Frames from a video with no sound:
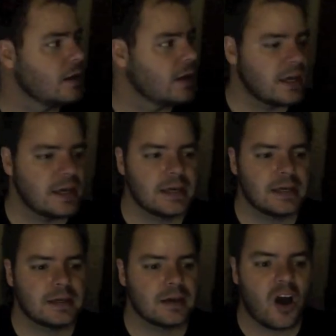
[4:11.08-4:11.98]

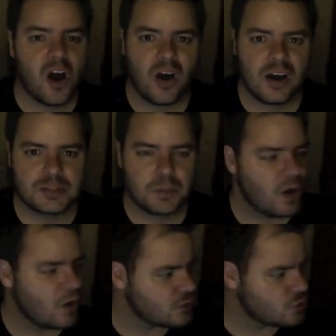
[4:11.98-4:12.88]
He hides
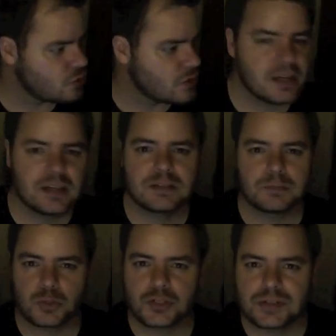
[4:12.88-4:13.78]
behind trees,
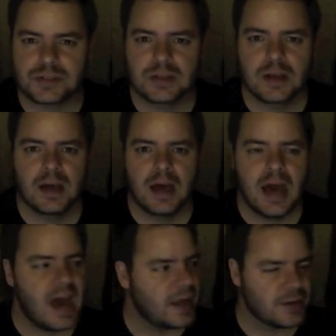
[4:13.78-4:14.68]
bushes,
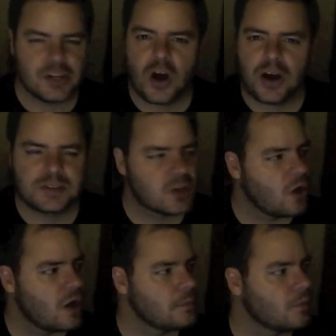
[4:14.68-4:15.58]
and at night
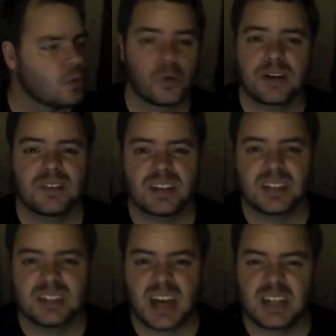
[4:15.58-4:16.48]
time, or even in
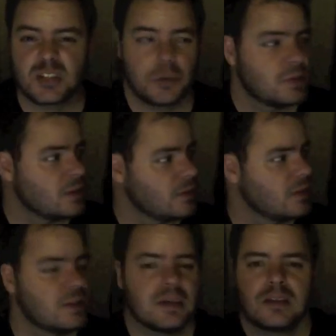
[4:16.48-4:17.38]
the daytime
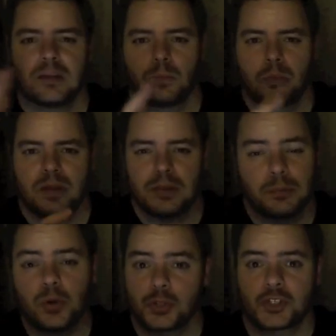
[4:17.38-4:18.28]
in the
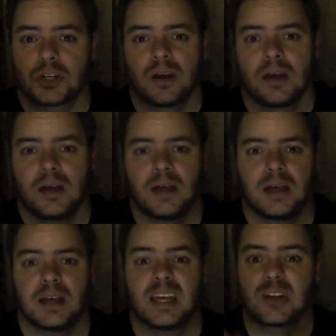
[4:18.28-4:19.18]
bush,
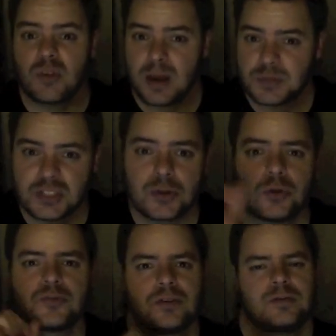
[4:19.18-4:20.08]
he grabs
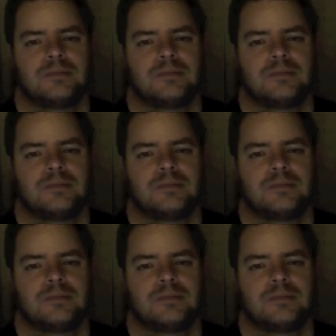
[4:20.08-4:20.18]
children.